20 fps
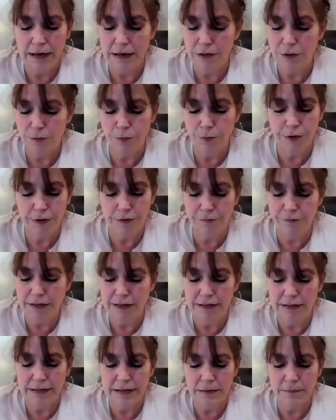And you
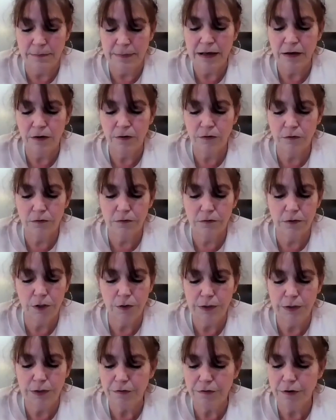fill in the amount,
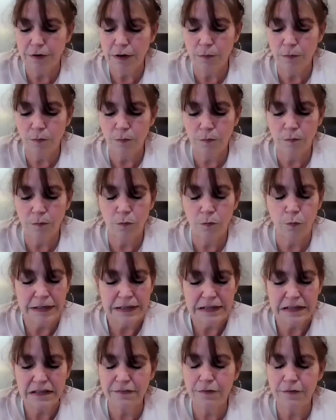who it's from,
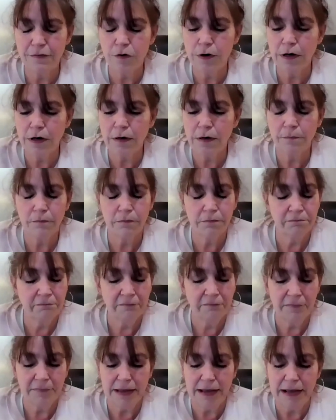what it's for,
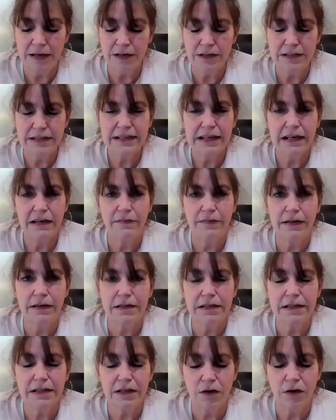and you save it.
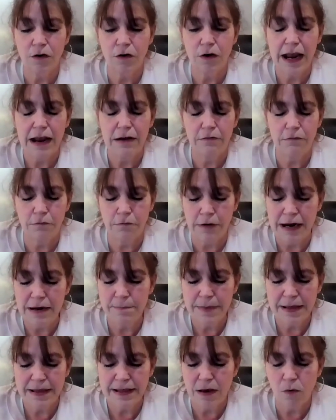So
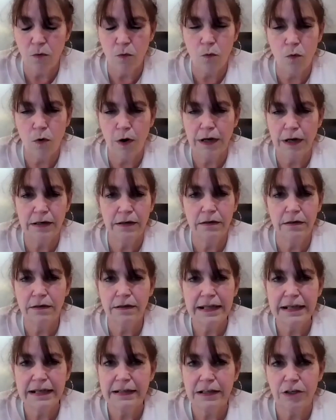right by that one
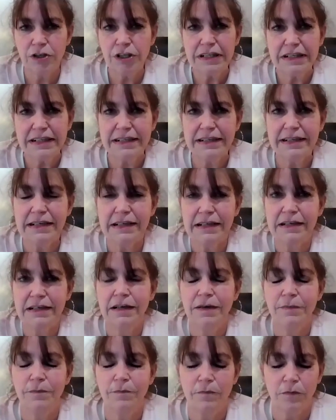thing that you just
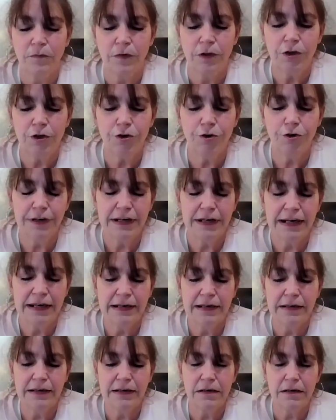did, you
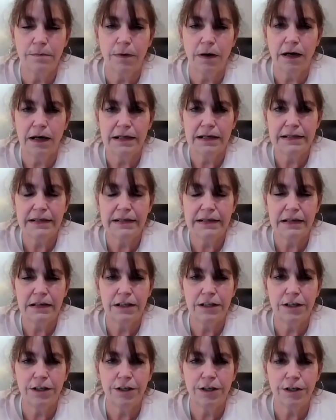created a deposit
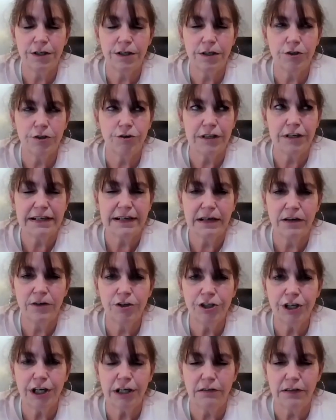into your trust
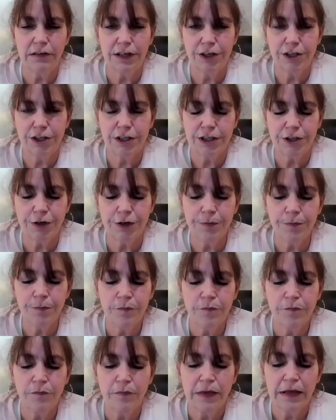account check register,
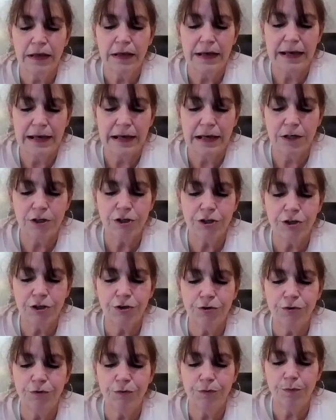and
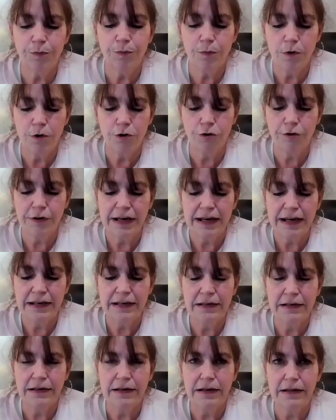you
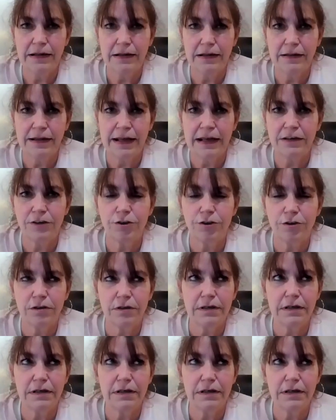created that